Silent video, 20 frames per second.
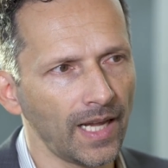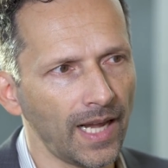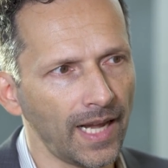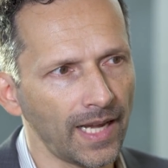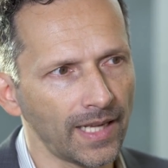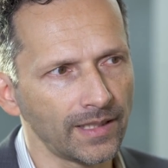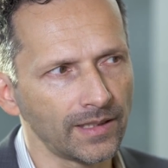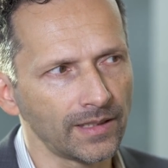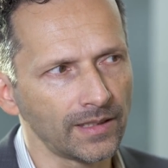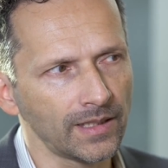
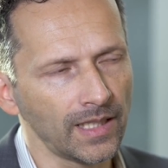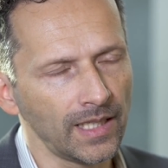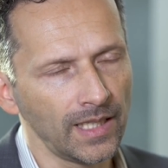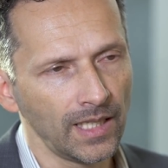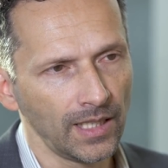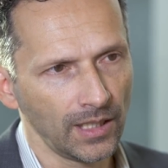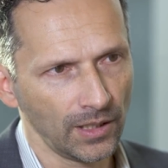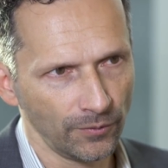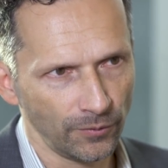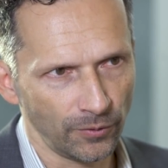And
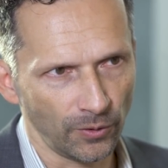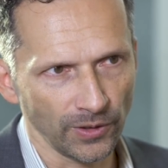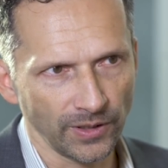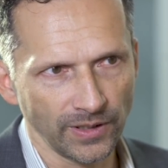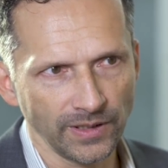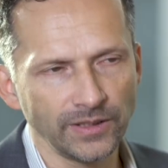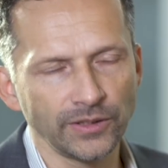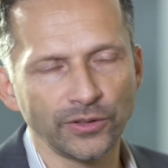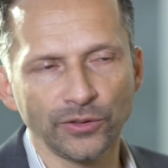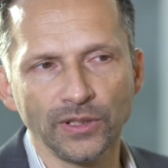for
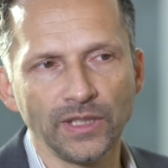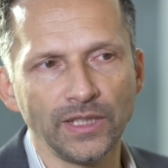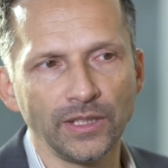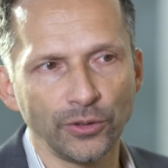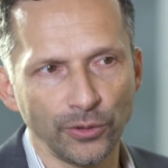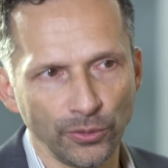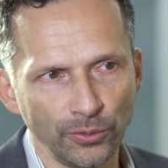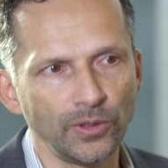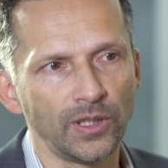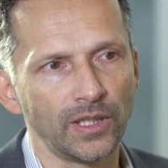this you need
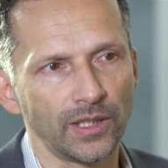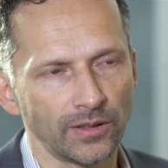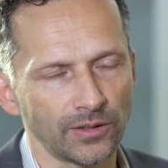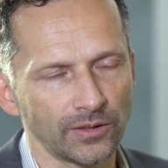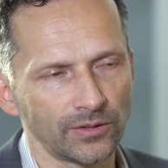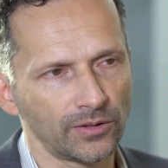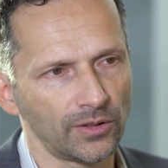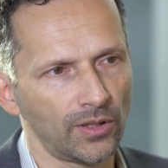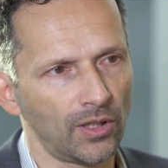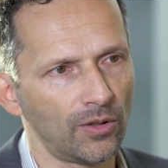tooling.
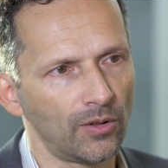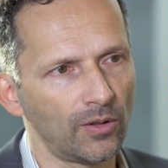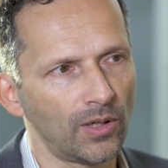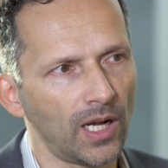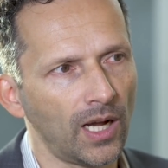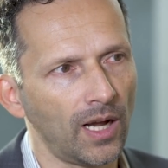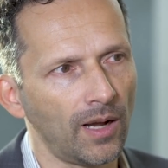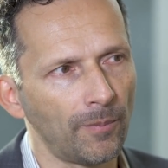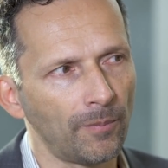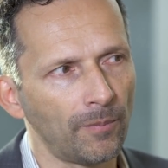So
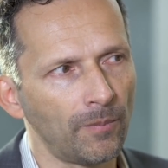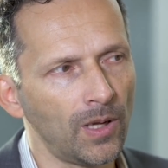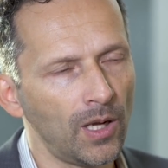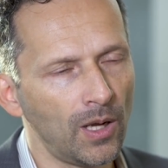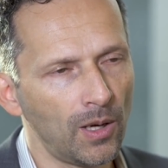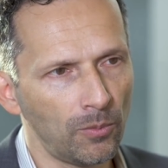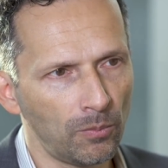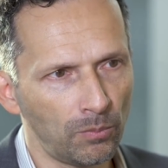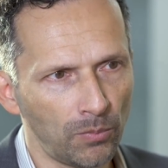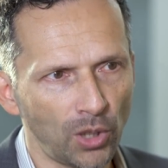um,
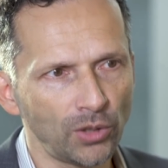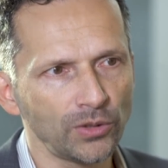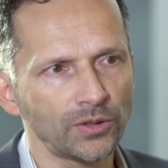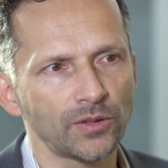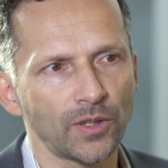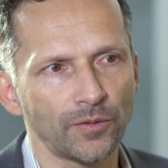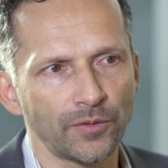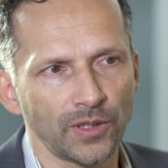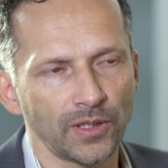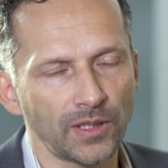
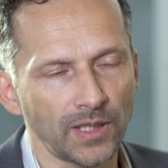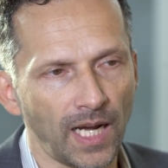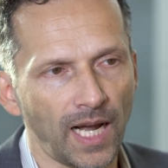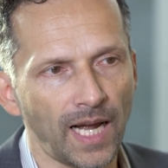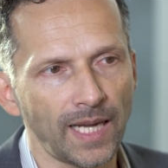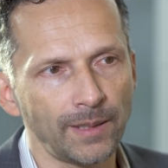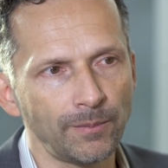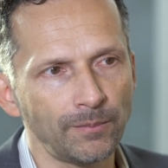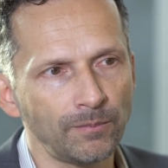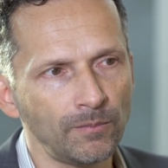most of the
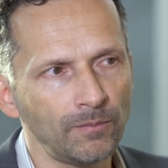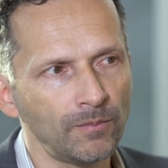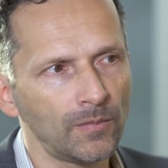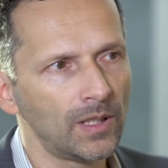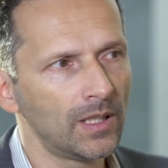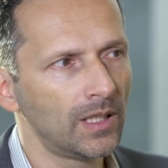time